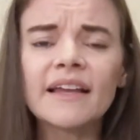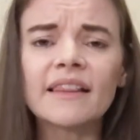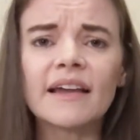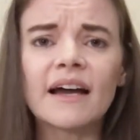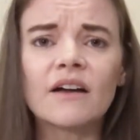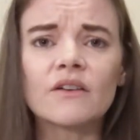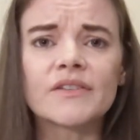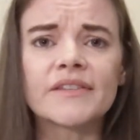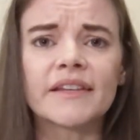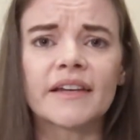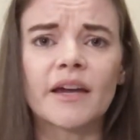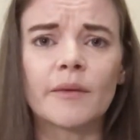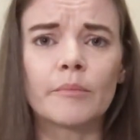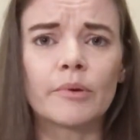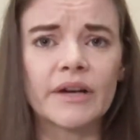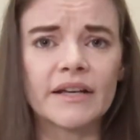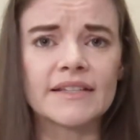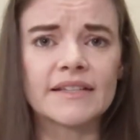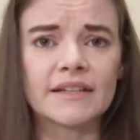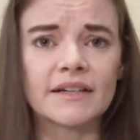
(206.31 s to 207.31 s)
allows the
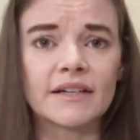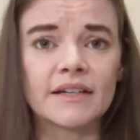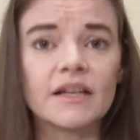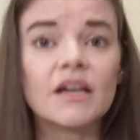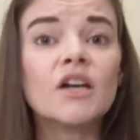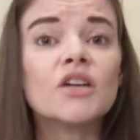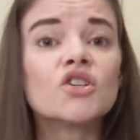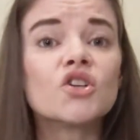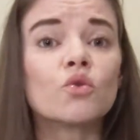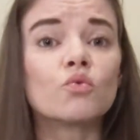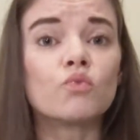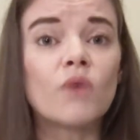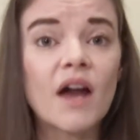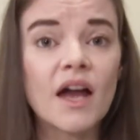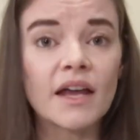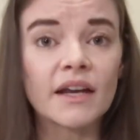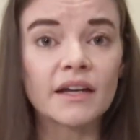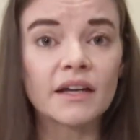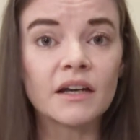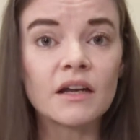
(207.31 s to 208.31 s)
compressor to
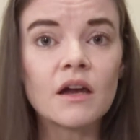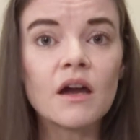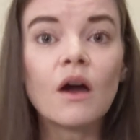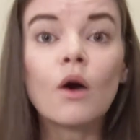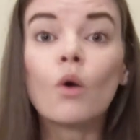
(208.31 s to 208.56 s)
run